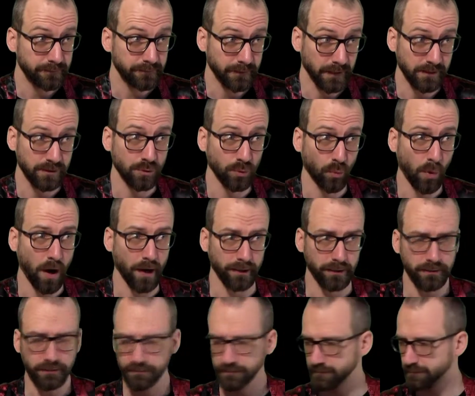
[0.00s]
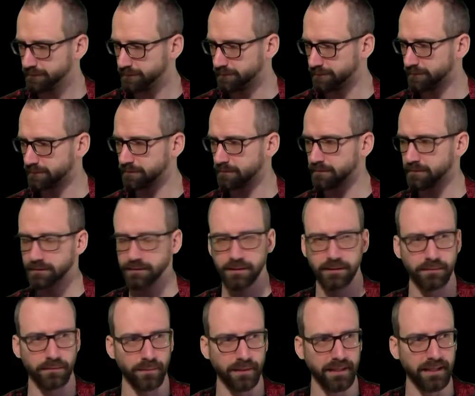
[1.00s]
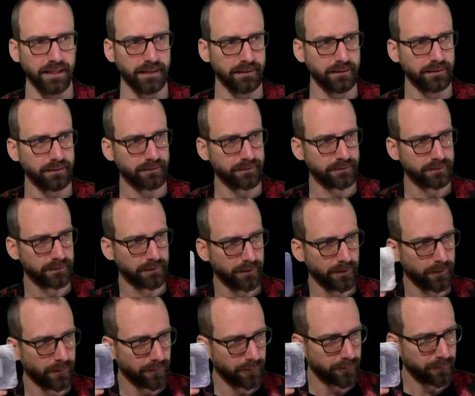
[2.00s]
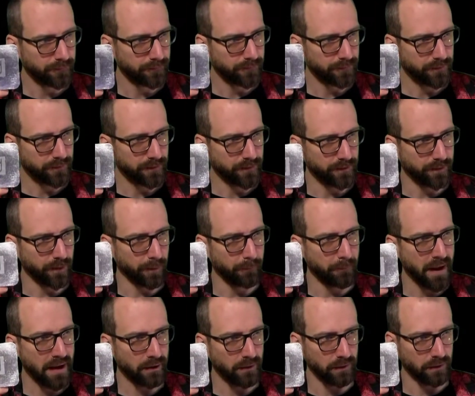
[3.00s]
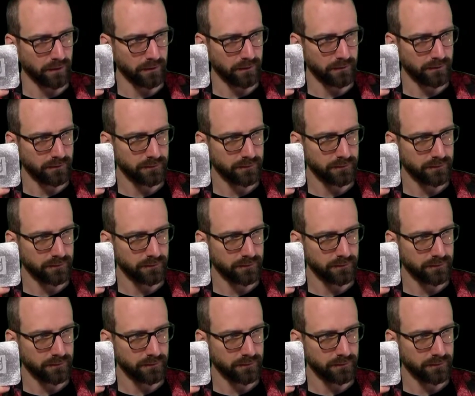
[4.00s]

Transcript: That's the water. We need the metal